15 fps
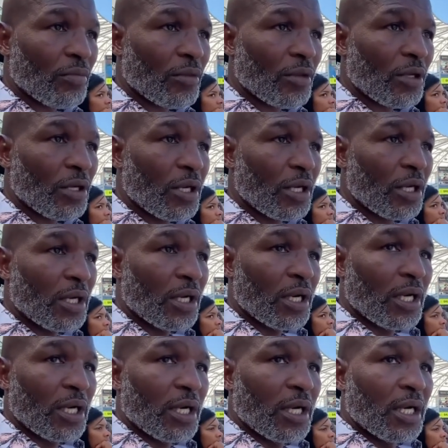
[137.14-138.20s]
So
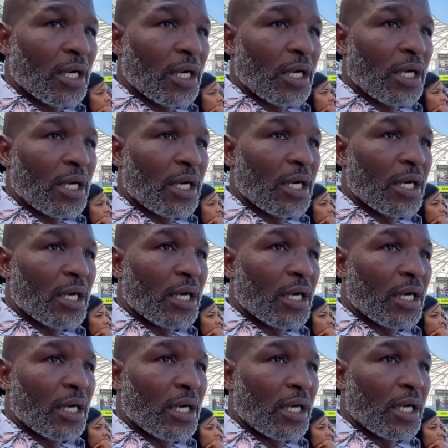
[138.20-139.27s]
he has
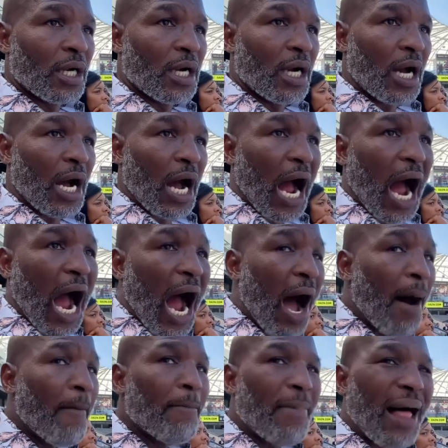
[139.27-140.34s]
balls, charisma, and
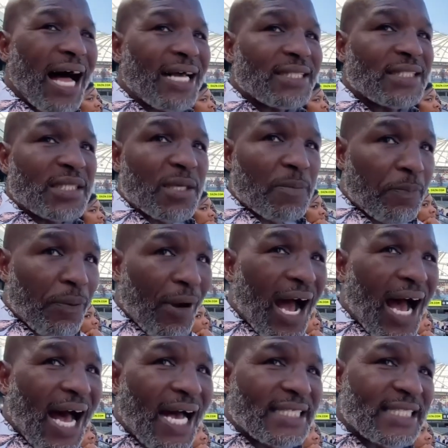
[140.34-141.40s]
he's promotable.
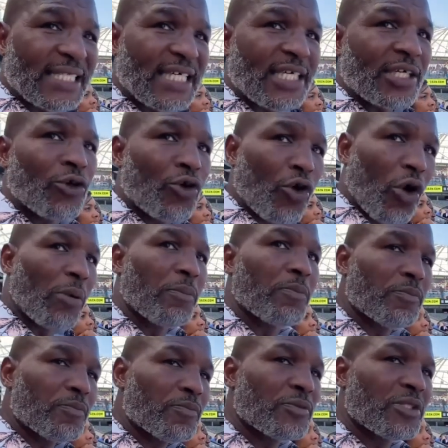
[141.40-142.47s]
I love
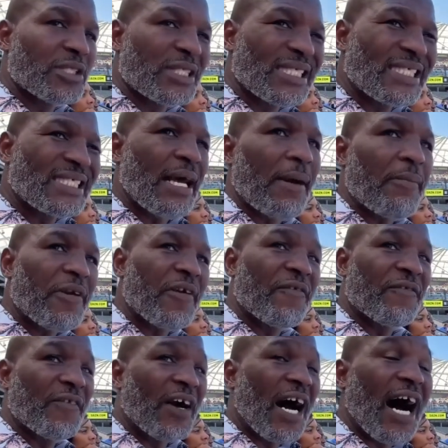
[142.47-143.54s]
it. It's going to be a
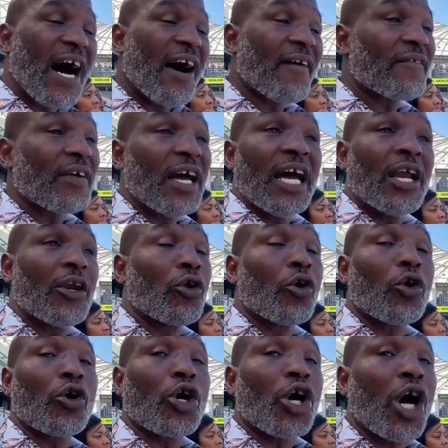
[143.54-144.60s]
knockdown drag out
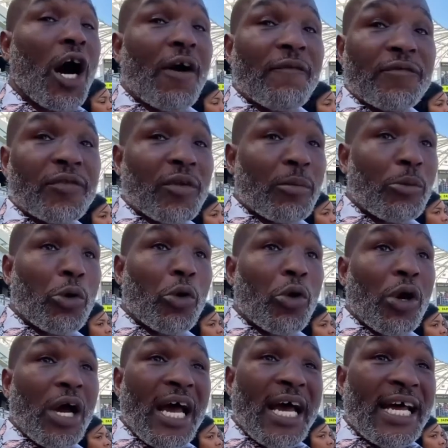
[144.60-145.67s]
though.
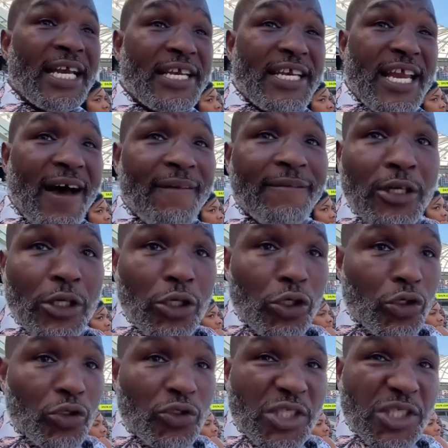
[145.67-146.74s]
Ho ho ho!
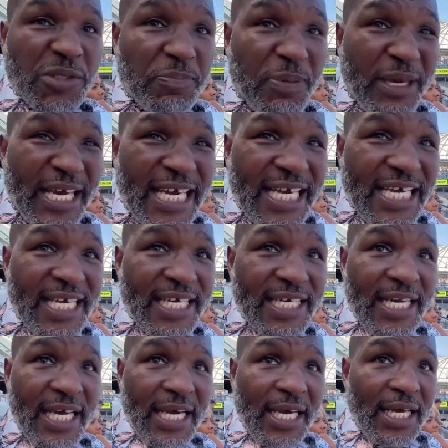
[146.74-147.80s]
It's going to be a
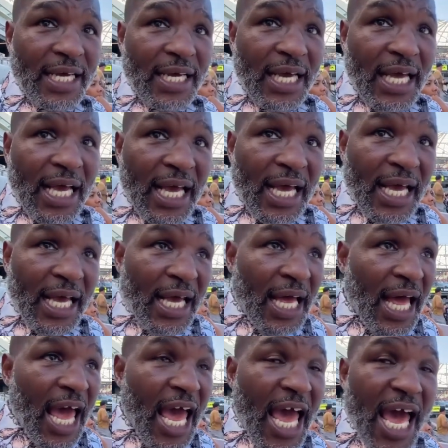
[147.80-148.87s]
knockdown drag out
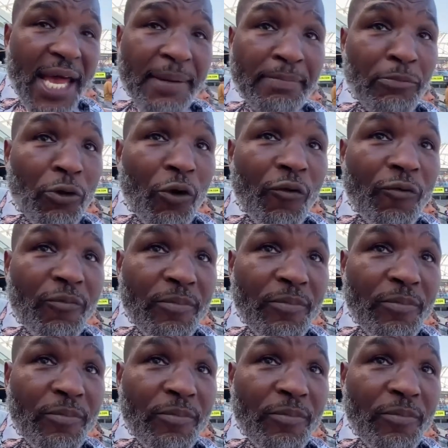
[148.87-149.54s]
because there's